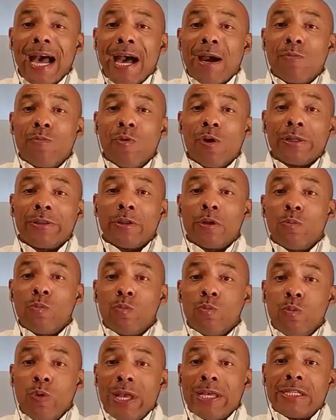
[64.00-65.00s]
I want the
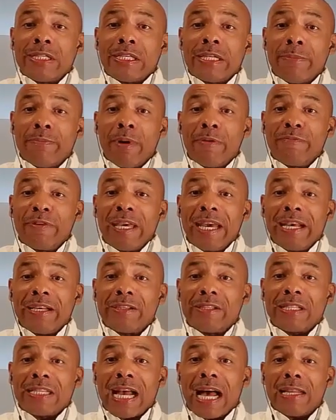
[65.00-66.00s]
wisdom of King
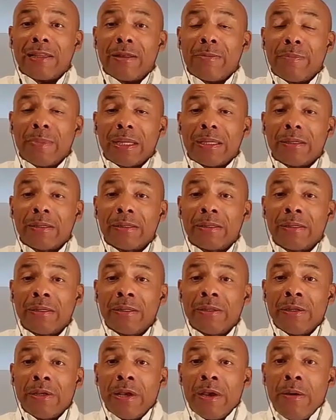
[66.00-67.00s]
Solomon.
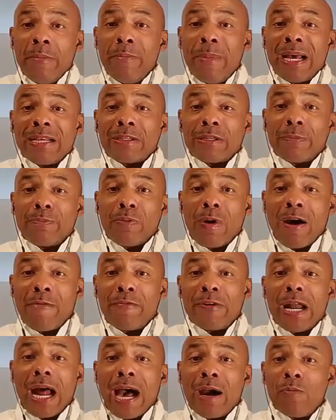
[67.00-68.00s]
Master
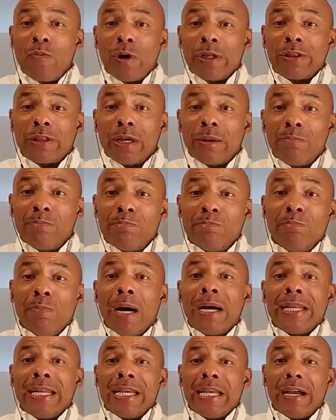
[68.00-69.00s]
Prophet, I want the
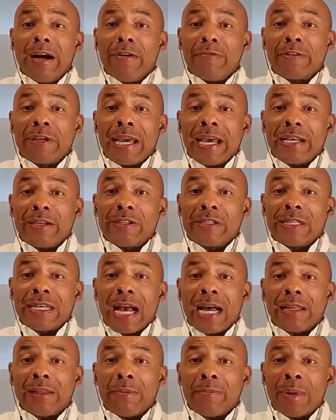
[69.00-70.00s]
money of King
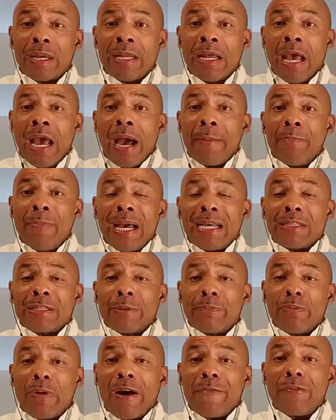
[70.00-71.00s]
Solomon. Master
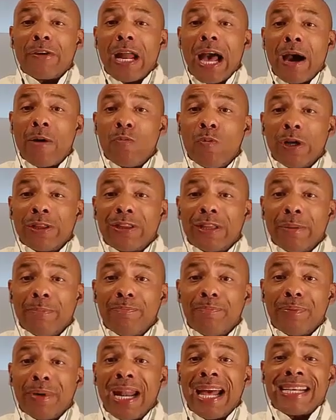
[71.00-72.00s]
Prophet, I want the
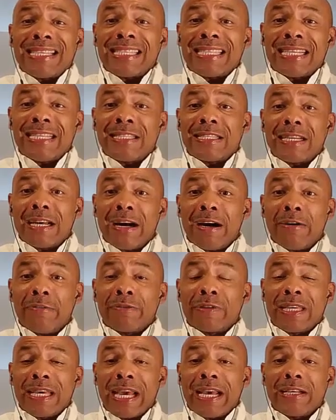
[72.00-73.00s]
blessings
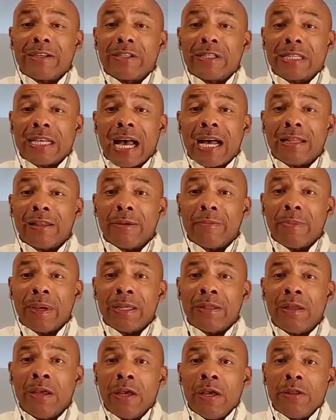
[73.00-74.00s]
of King
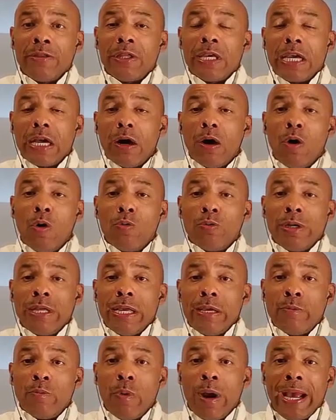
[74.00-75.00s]
Solomon. The
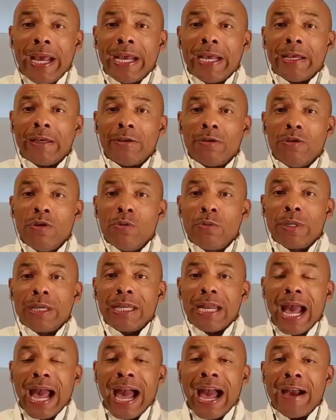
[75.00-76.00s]
only way you can
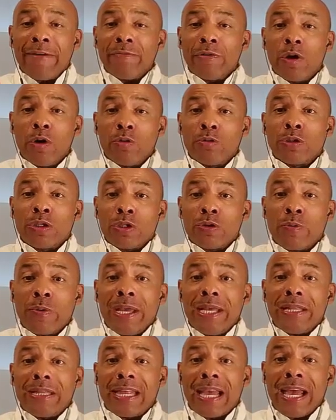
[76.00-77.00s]
have those
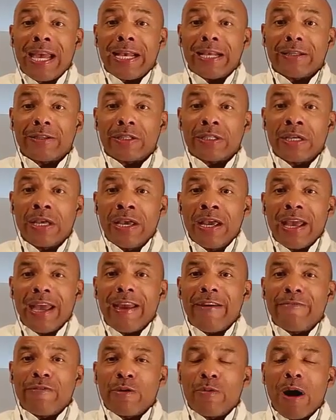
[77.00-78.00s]
3 things
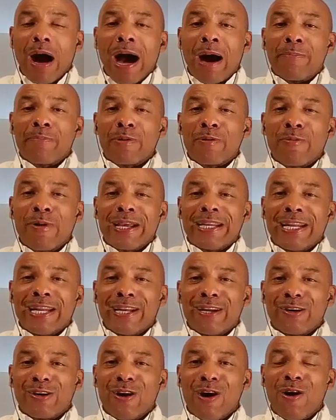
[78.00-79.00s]
if you operate
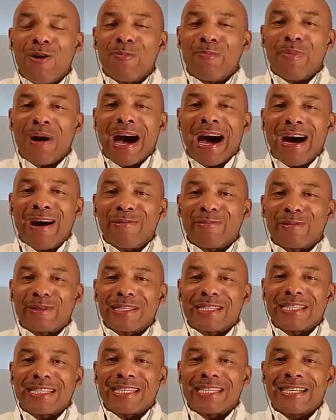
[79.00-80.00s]
in occult
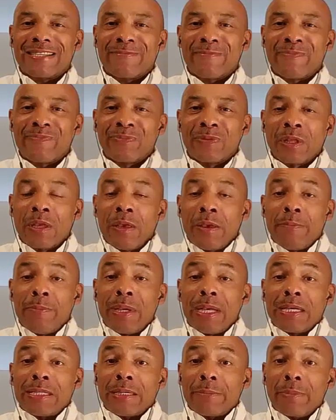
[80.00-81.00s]
powers.
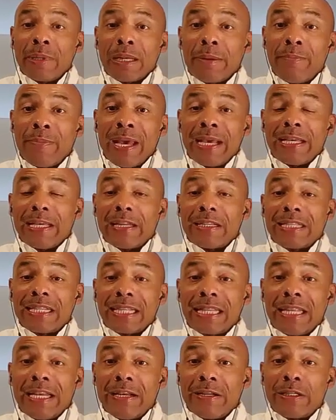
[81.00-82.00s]
Because I'm going to make it as
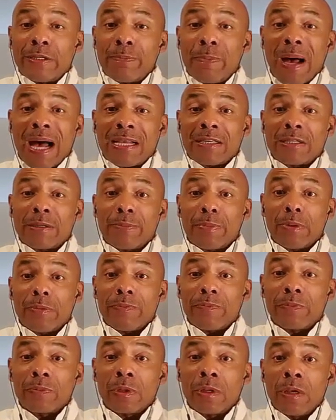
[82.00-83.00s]
clear as possible.
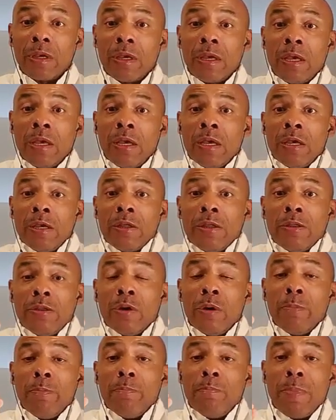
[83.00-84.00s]

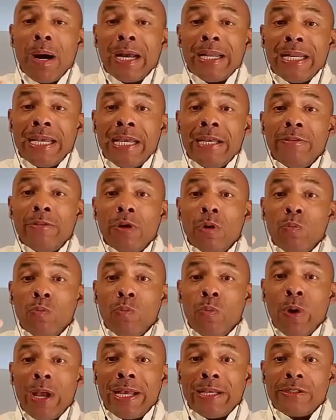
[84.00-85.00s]
The money, the
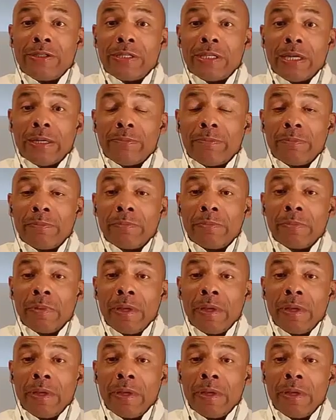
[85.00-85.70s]
wisdom,